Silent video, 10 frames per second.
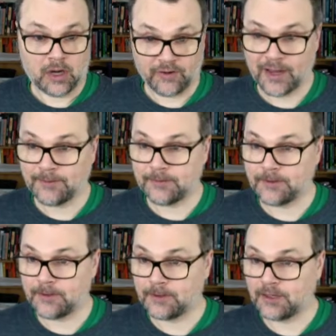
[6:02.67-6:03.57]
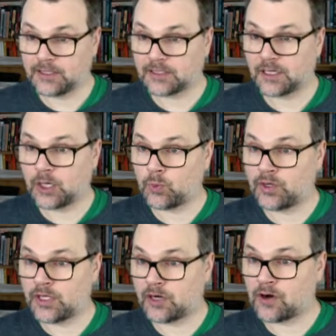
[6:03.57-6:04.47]
right, let's start
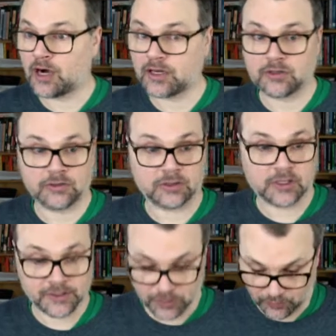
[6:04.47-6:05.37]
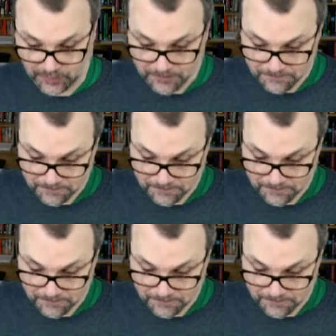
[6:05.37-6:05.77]
with hierarchical clustering.